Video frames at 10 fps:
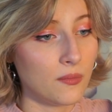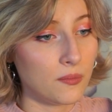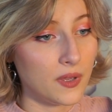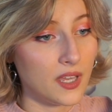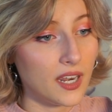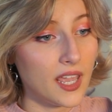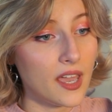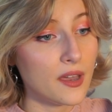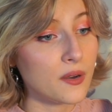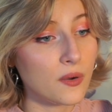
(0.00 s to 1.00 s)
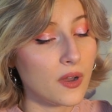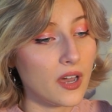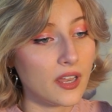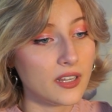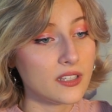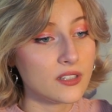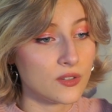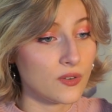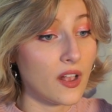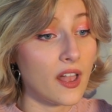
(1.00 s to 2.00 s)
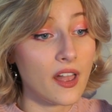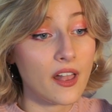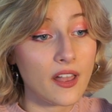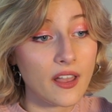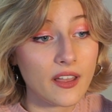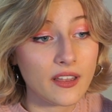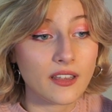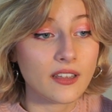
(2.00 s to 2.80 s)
but I wanna try.